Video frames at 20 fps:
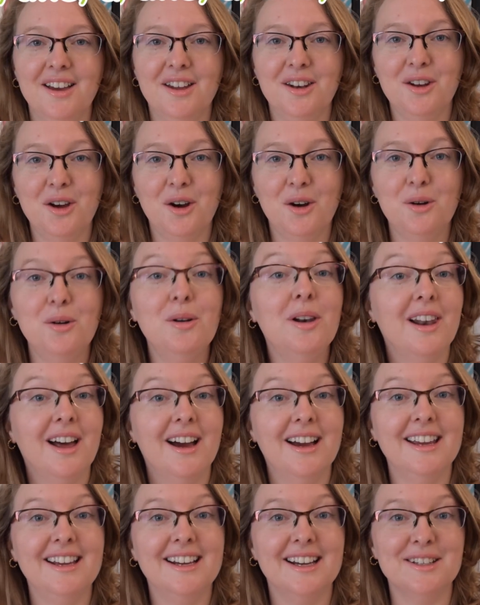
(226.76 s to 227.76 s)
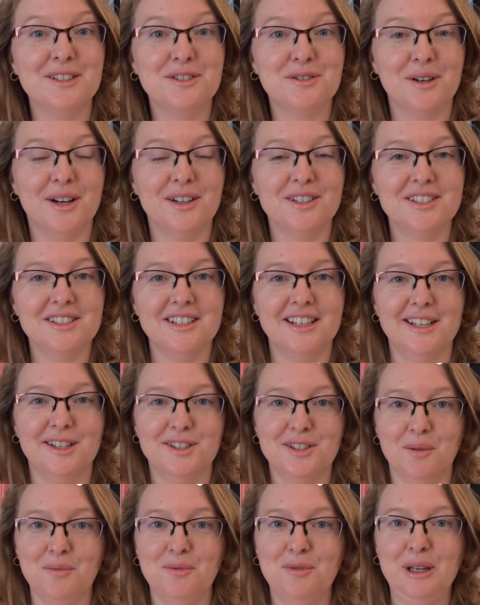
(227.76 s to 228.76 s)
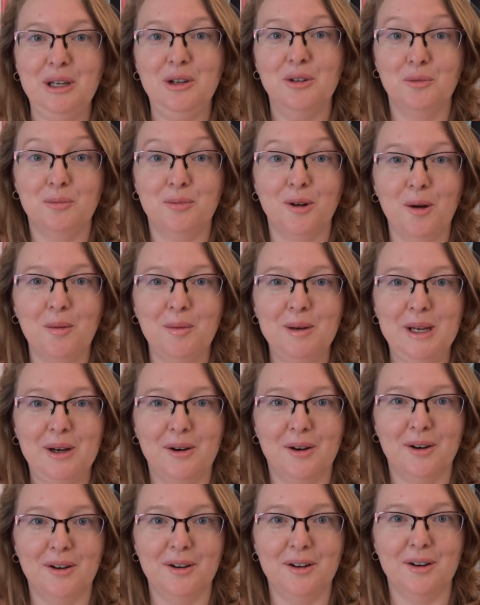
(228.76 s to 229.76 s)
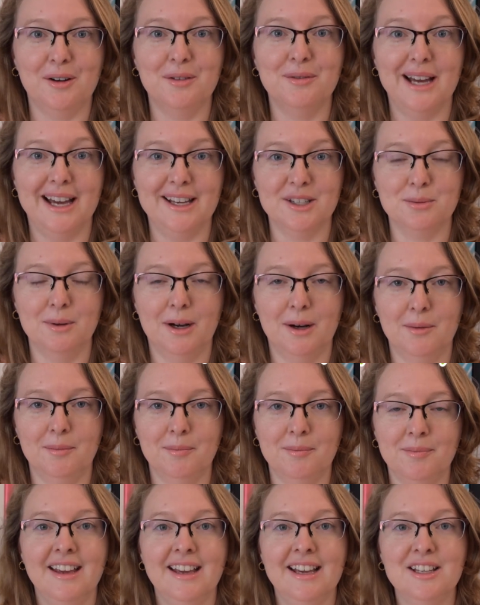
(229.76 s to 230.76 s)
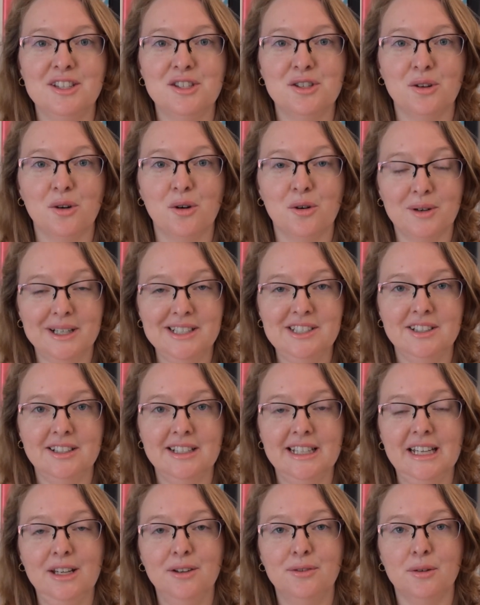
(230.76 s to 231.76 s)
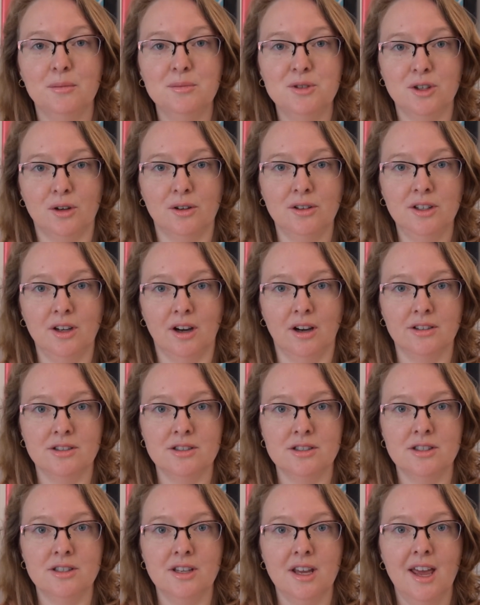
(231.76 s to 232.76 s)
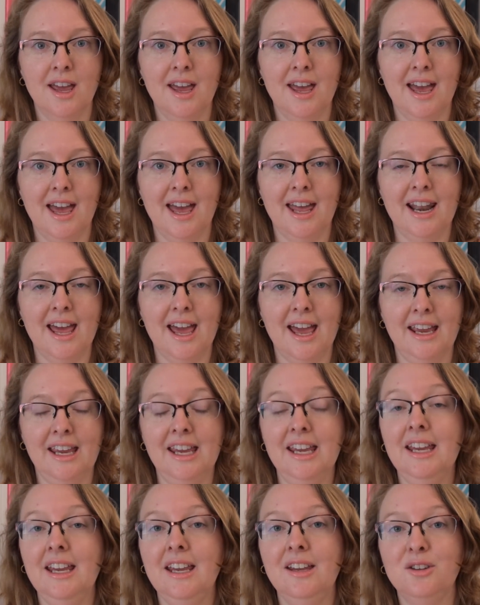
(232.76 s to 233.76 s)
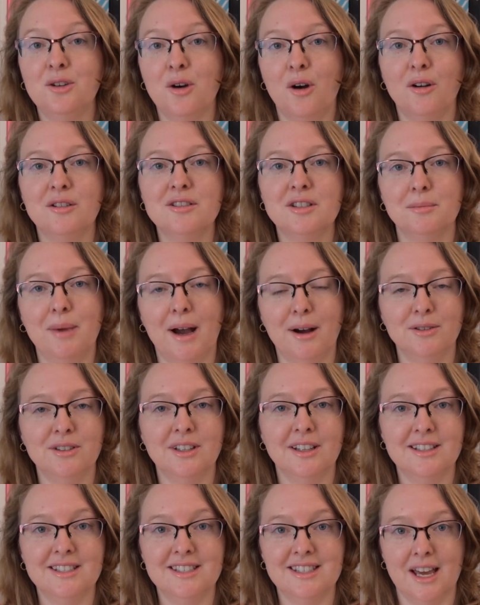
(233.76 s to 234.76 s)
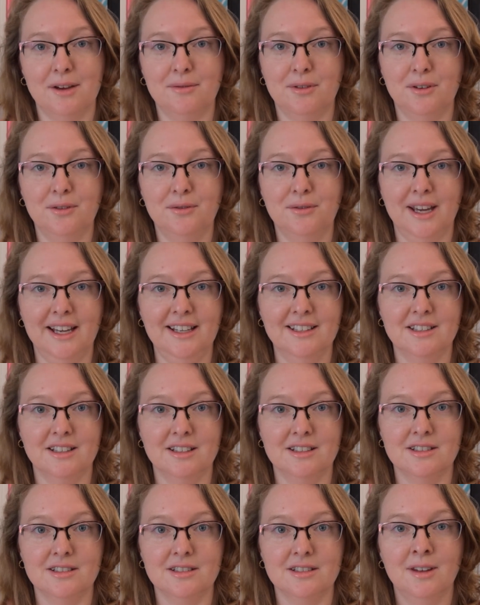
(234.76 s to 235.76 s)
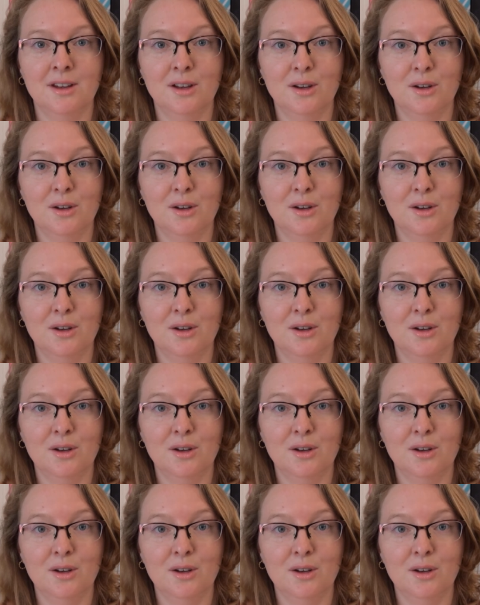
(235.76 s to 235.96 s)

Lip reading: Know, like and trust is something you've probably heard of as well. It's originally from John Jans and he talks about 7 phases.